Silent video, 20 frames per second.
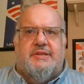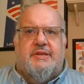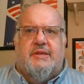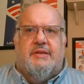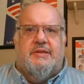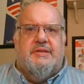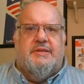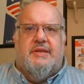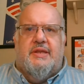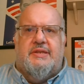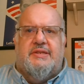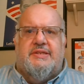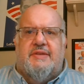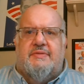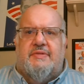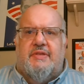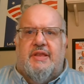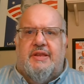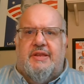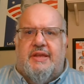in, in
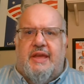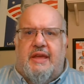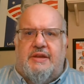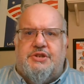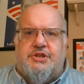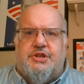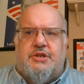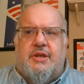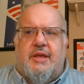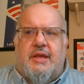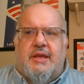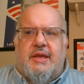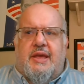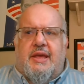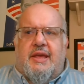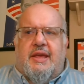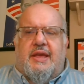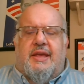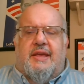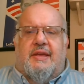civil litigation
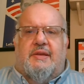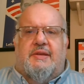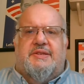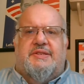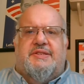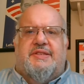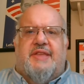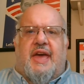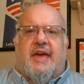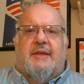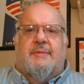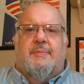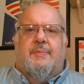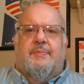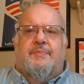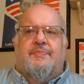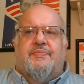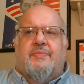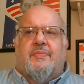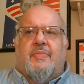is that
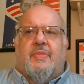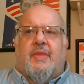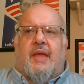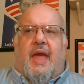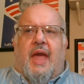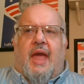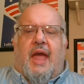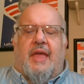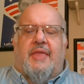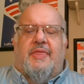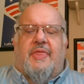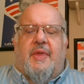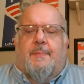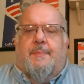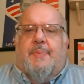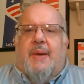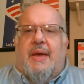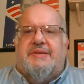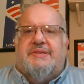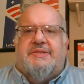the
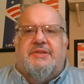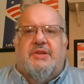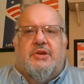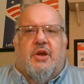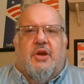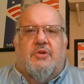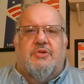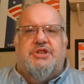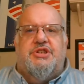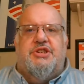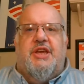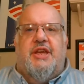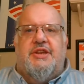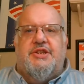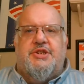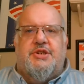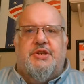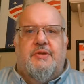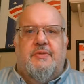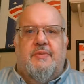best
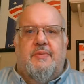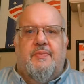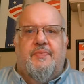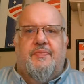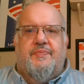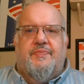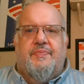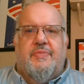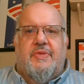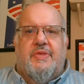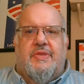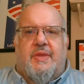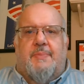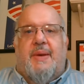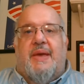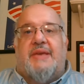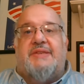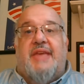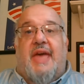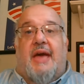negotiation, the
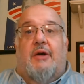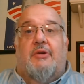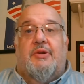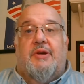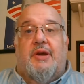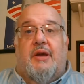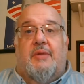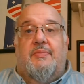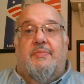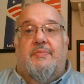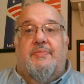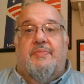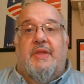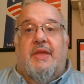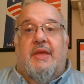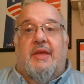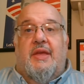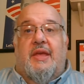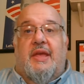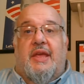best outcome,
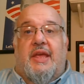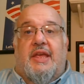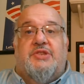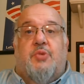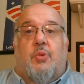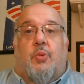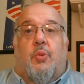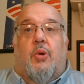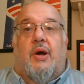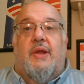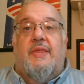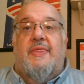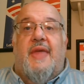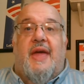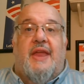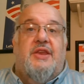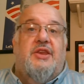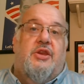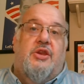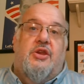is one
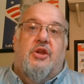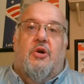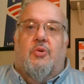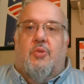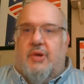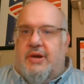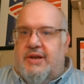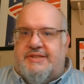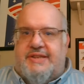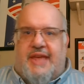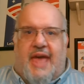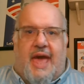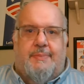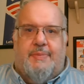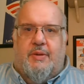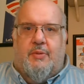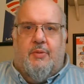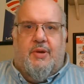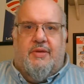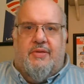that no one is
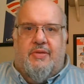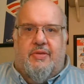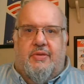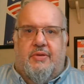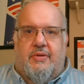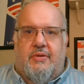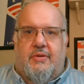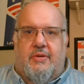happy with.